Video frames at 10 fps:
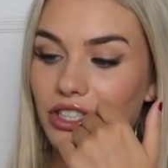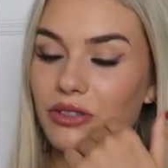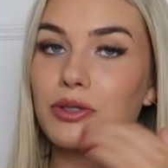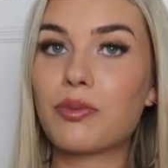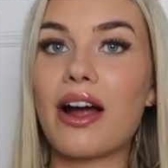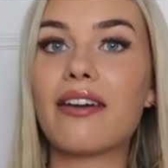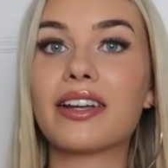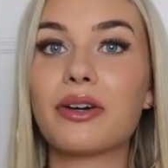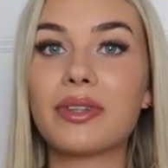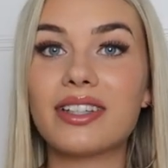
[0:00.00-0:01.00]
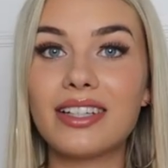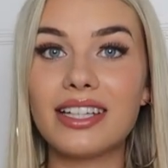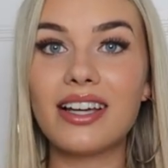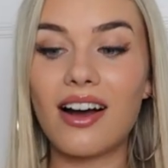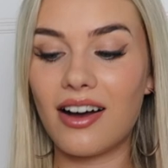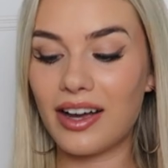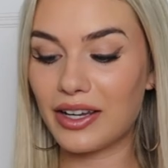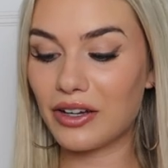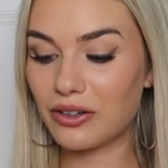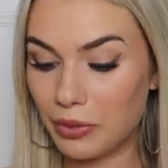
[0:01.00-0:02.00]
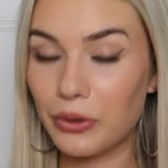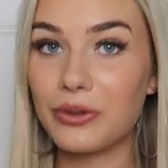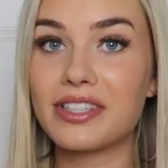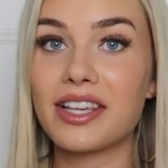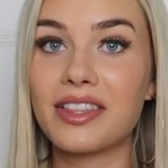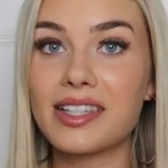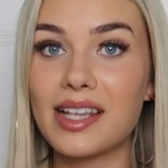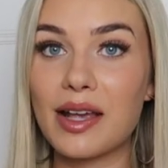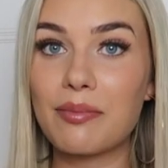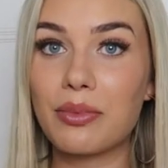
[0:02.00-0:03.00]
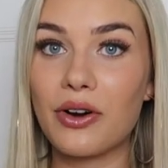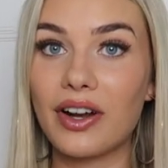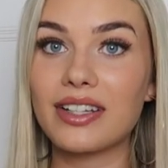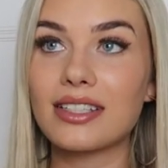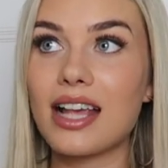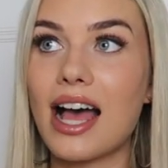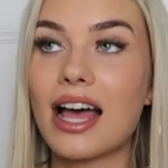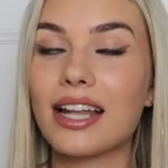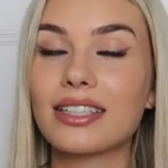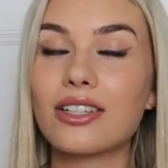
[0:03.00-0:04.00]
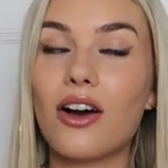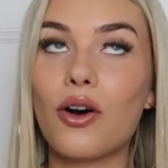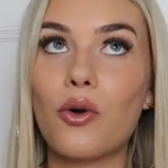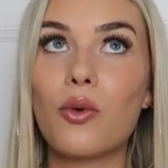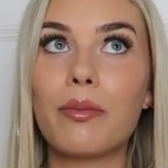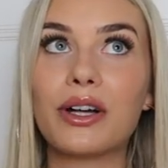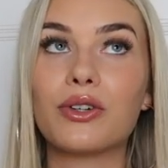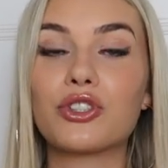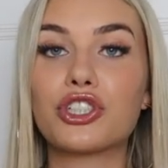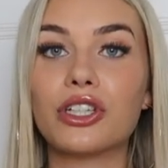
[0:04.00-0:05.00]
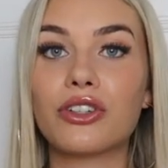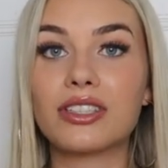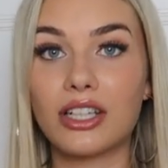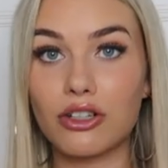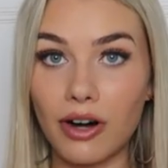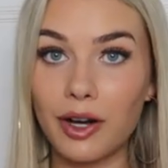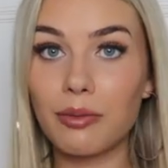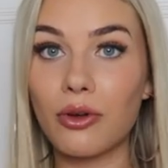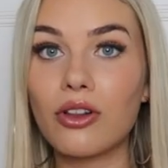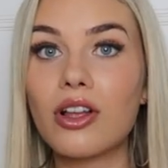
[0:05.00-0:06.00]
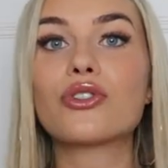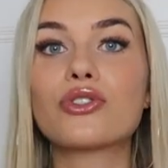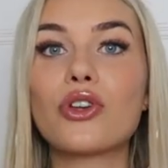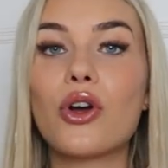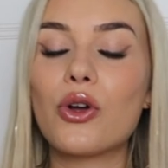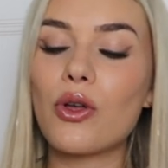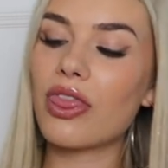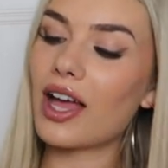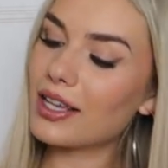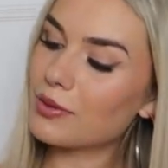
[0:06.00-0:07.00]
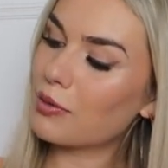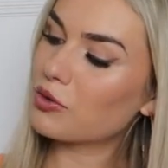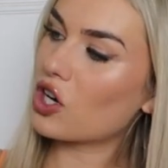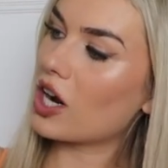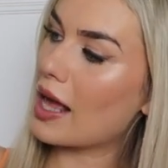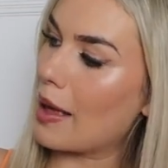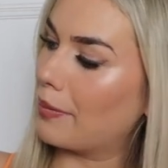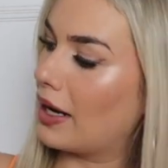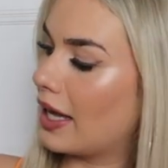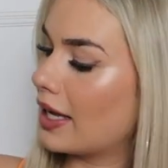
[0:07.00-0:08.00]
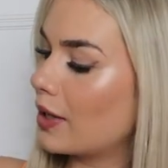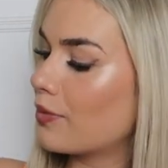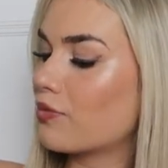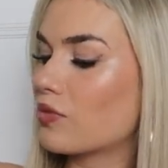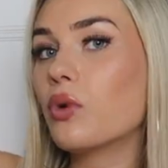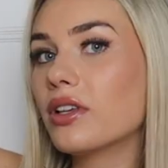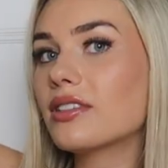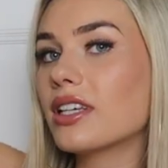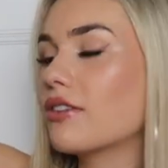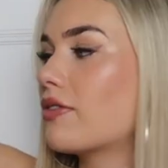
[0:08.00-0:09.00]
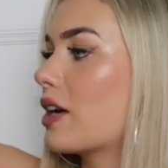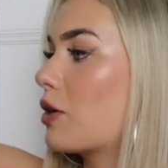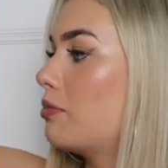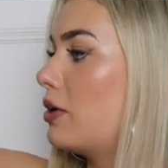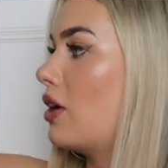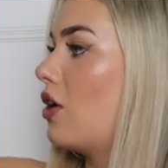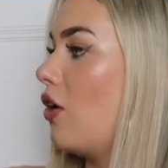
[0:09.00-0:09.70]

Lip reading: And she was wearing it with knee-high boots in the same print, and oh my God, she looked incredible. So that is what I'm trying to emulate. We'll see if I can pull it